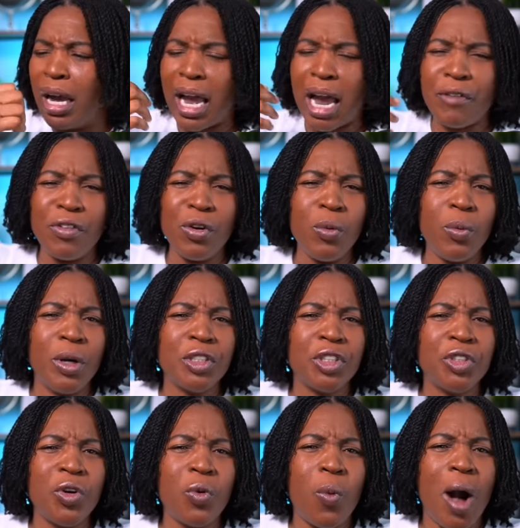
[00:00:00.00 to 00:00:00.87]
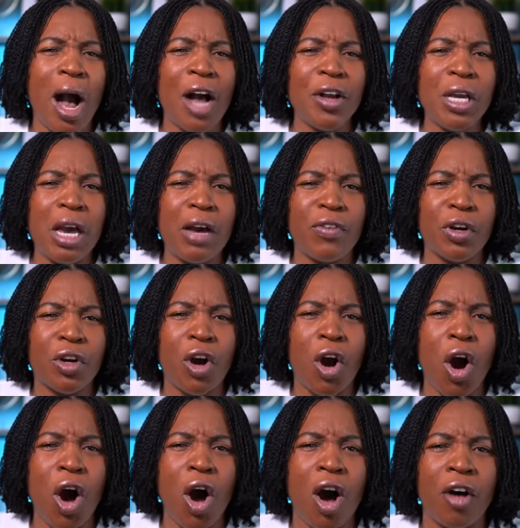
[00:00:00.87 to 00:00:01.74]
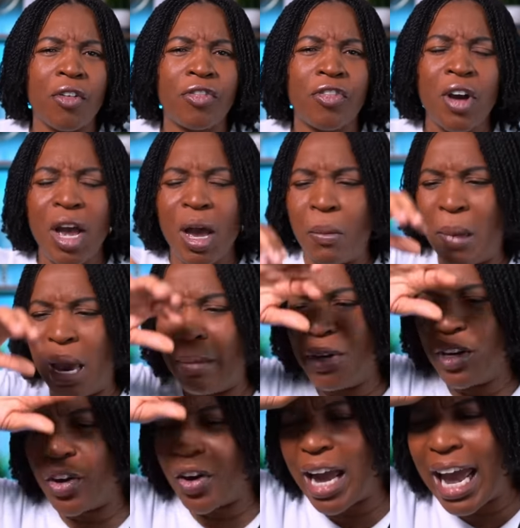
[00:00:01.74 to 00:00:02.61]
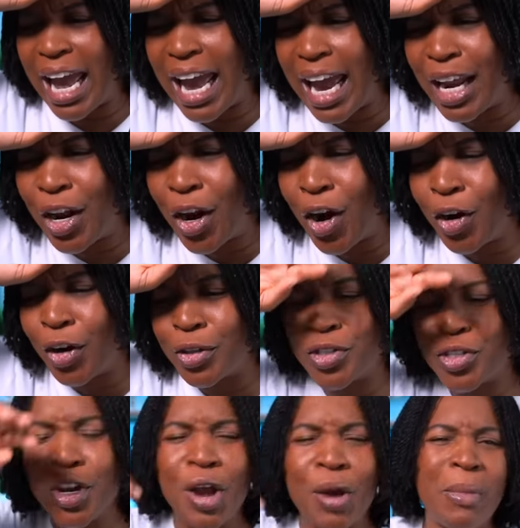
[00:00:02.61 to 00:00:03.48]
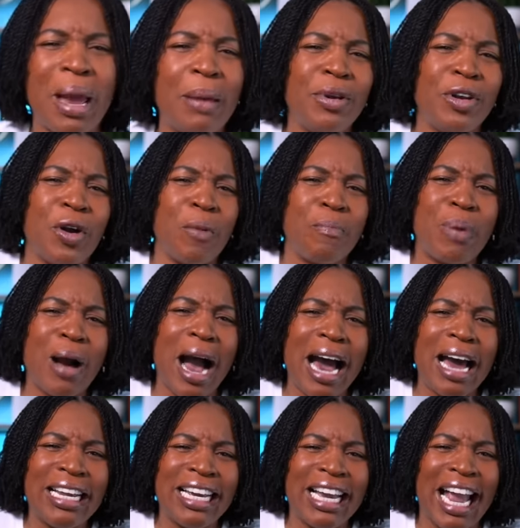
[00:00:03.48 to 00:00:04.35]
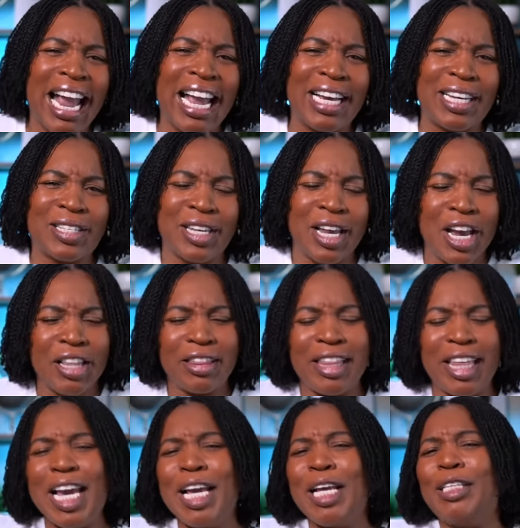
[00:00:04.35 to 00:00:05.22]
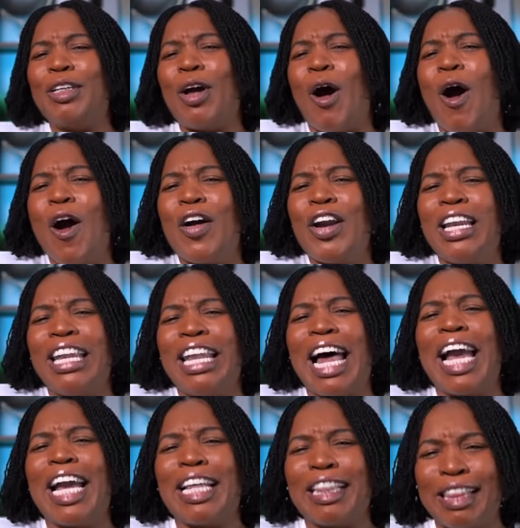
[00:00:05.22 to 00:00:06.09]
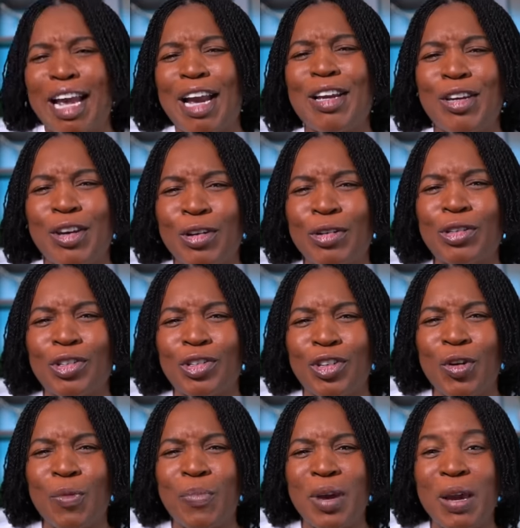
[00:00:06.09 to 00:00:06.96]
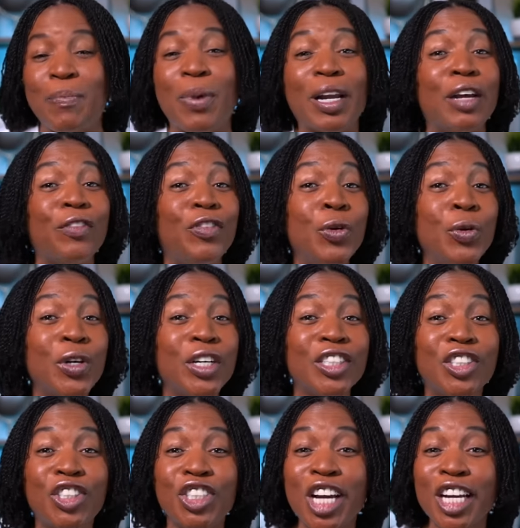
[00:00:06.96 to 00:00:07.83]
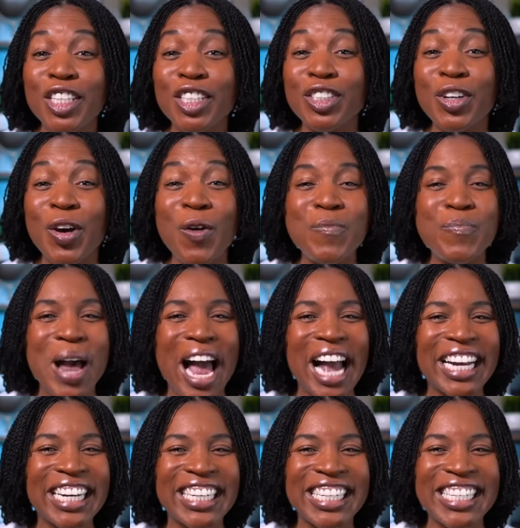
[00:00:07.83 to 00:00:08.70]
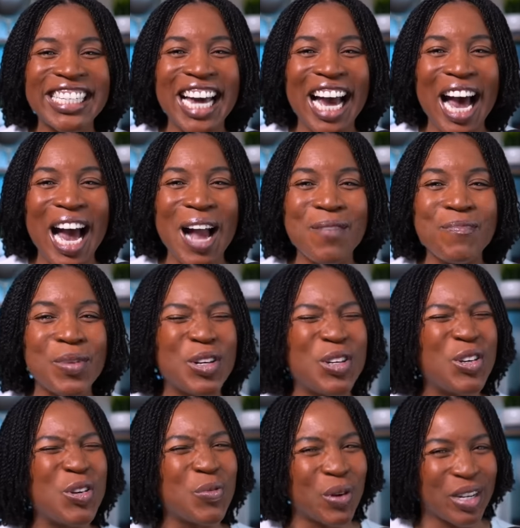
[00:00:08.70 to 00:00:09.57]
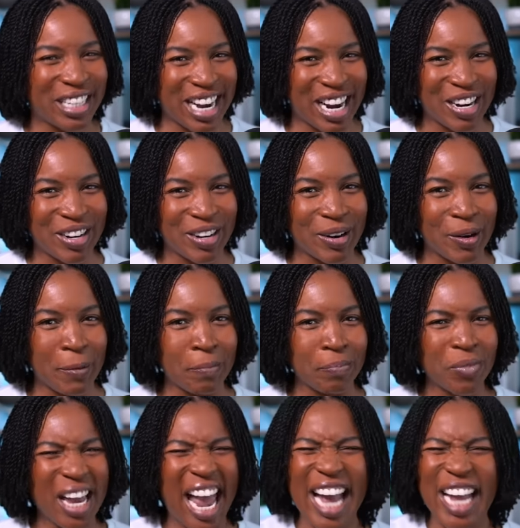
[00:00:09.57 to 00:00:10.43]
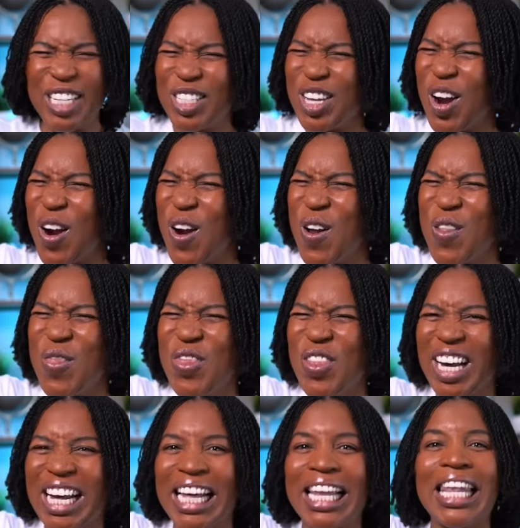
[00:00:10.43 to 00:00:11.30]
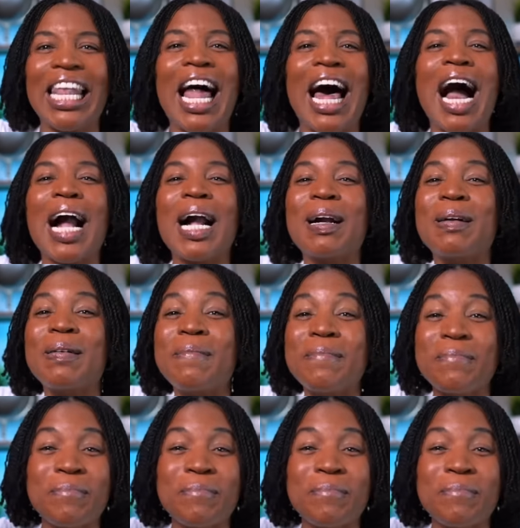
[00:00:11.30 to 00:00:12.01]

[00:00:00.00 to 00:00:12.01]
Every once in a while, you have a cough. Maybe your head hurts. Maybe your body aches. Things aren't like they used to be. But if you could just go back in time when you were younger and turn the clock